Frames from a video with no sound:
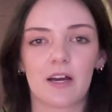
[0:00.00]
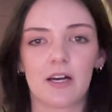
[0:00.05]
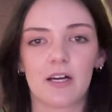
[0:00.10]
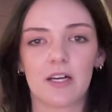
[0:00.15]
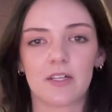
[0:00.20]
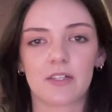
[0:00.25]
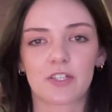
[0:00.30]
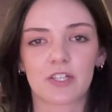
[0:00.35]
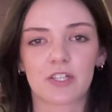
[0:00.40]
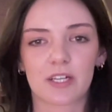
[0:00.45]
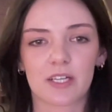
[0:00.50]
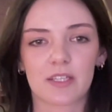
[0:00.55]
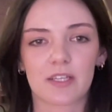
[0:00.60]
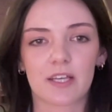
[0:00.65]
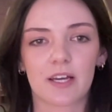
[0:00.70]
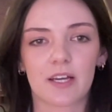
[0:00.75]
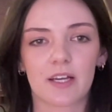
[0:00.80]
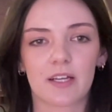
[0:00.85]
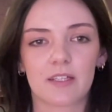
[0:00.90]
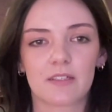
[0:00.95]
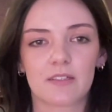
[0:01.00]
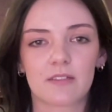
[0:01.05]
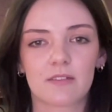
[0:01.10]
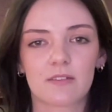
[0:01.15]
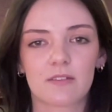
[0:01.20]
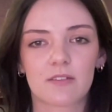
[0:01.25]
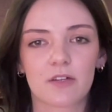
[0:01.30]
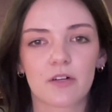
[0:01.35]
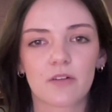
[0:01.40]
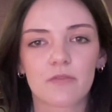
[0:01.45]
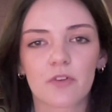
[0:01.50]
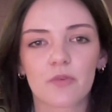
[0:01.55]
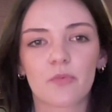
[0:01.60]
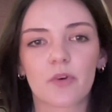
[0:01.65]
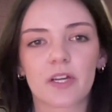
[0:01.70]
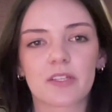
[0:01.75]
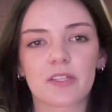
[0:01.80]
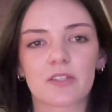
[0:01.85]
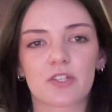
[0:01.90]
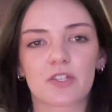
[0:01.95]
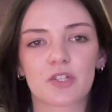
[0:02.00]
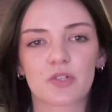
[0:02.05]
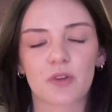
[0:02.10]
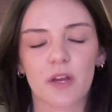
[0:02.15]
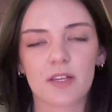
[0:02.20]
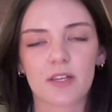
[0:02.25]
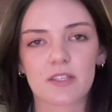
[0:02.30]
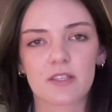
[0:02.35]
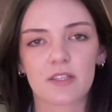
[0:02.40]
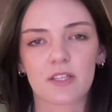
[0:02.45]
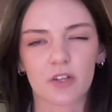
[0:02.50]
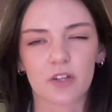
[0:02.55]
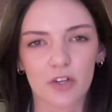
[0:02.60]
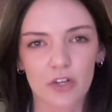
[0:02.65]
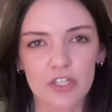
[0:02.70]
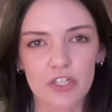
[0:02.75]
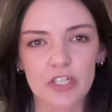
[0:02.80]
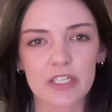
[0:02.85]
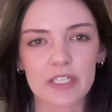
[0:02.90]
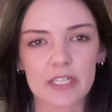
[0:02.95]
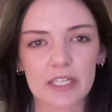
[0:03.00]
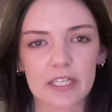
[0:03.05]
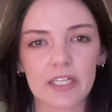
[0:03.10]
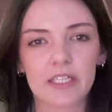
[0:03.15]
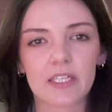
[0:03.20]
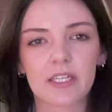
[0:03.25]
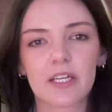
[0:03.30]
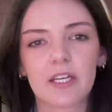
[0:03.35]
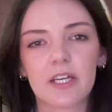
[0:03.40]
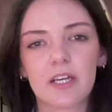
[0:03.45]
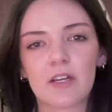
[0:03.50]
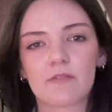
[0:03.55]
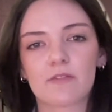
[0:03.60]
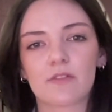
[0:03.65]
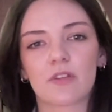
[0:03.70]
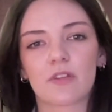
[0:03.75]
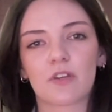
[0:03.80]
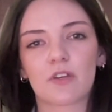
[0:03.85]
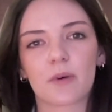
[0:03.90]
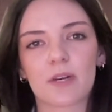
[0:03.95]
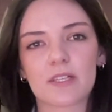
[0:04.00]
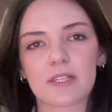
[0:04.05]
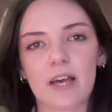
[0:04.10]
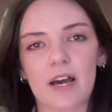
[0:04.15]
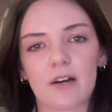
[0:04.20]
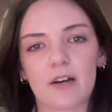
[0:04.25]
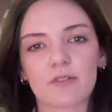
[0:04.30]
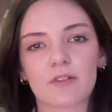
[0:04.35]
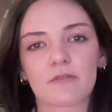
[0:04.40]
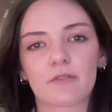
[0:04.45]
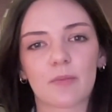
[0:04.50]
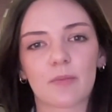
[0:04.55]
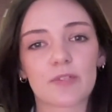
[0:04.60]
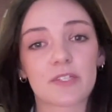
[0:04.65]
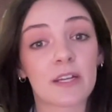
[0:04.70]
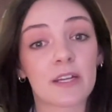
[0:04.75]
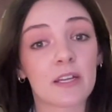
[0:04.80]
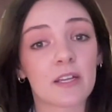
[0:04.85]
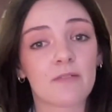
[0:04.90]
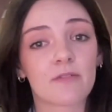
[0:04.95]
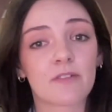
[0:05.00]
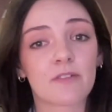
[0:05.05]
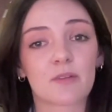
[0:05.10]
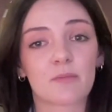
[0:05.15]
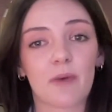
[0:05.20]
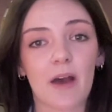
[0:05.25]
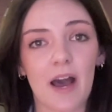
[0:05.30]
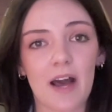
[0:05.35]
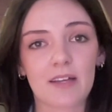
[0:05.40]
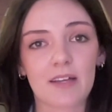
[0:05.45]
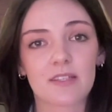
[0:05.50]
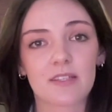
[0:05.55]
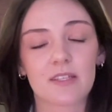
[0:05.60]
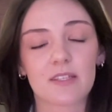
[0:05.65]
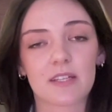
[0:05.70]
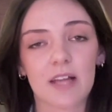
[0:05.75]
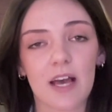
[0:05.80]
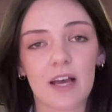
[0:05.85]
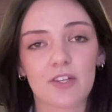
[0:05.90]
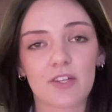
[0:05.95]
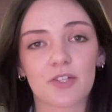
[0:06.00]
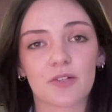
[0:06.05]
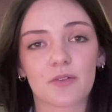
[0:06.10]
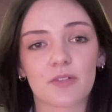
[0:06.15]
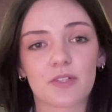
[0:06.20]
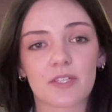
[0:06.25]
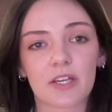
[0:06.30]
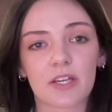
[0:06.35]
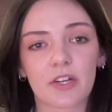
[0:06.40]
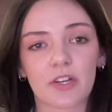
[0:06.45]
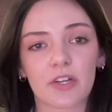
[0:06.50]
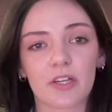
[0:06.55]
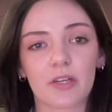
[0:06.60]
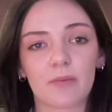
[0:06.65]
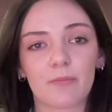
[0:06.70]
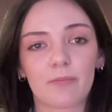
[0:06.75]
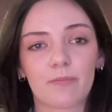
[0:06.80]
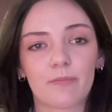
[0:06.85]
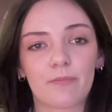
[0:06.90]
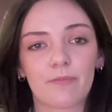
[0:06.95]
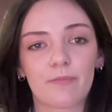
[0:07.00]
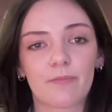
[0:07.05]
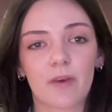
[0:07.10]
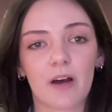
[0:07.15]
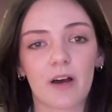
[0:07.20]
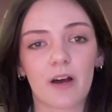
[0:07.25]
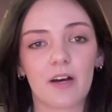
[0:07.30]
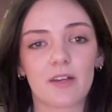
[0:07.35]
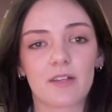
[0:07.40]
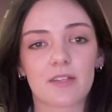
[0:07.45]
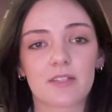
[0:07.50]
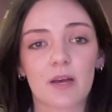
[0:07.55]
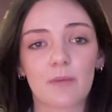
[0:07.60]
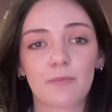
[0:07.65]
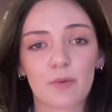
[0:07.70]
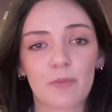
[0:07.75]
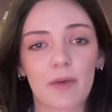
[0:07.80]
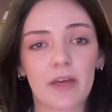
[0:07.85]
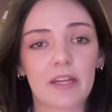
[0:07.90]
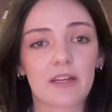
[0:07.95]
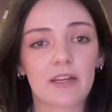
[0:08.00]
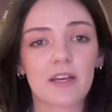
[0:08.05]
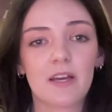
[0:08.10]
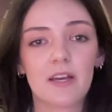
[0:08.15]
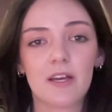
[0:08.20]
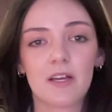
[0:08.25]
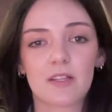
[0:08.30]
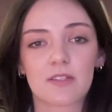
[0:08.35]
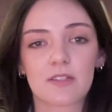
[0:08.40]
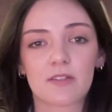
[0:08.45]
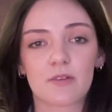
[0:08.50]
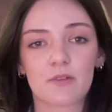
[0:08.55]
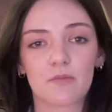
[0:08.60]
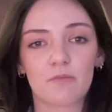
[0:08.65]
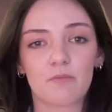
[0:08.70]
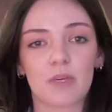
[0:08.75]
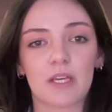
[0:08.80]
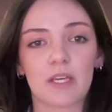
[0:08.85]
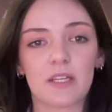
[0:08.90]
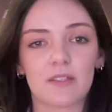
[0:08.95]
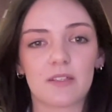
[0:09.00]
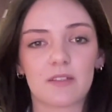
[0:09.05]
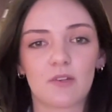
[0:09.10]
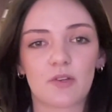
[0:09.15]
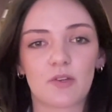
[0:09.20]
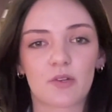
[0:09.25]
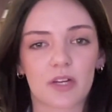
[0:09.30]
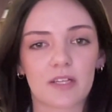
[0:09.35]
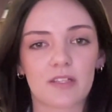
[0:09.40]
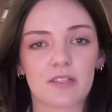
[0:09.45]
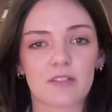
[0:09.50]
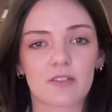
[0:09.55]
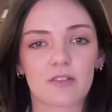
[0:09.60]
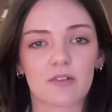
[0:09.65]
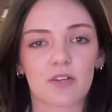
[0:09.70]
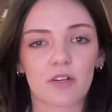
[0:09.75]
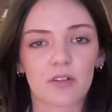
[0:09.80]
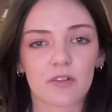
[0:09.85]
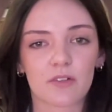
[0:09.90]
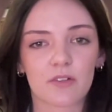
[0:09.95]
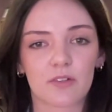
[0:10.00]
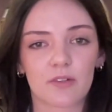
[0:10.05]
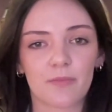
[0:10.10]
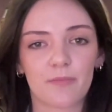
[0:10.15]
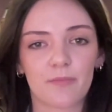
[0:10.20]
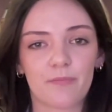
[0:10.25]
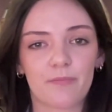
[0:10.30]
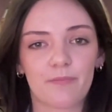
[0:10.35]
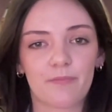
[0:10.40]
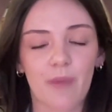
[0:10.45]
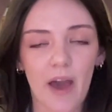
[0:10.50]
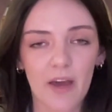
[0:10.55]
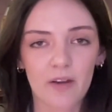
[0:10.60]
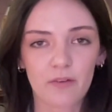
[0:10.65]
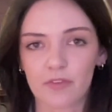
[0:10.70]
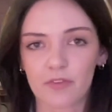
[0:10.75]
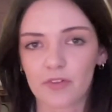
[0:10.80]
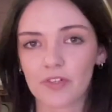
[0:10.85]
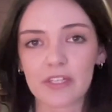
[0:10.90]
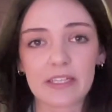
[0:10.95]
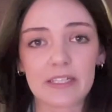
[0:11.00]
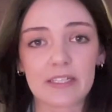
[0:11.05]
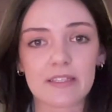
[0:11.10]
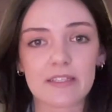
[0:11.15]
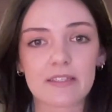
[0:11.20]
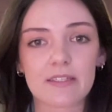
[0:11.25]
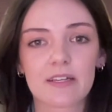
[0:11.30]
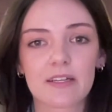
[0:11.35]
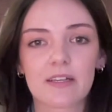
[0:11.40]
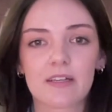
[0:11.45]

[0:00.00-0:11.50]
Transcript: shared that Sullivan wanted to stress the urgent need for the U.S. House of Representatives to pass this national security supplement to meet Ukraine's critical battlefield needs.